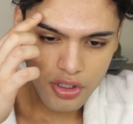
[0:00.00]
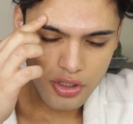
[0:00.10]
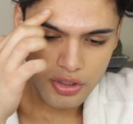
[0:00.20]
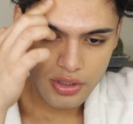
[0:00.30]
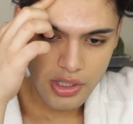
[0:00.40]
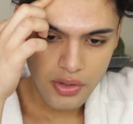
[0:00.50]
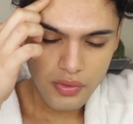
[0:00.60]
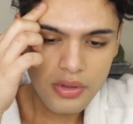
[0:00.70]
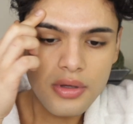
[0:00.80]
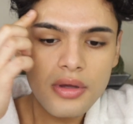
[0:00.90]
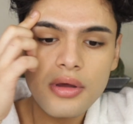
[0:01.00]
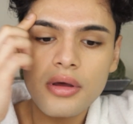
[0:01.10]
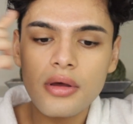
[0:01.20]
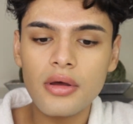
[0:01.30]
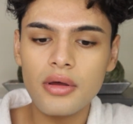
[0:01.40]
glow
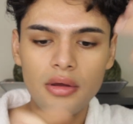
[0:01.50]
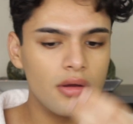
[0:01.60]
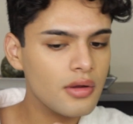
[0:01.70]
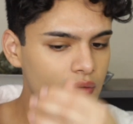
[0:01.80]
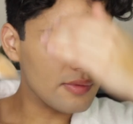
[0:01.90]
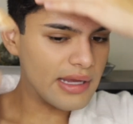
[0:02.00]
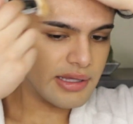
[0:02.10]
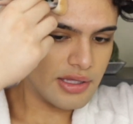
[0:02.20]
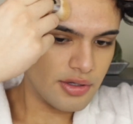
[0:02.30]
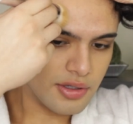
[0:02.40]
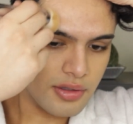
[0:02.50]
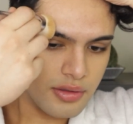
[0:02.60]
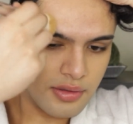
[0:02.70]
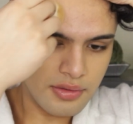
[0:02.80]
right here.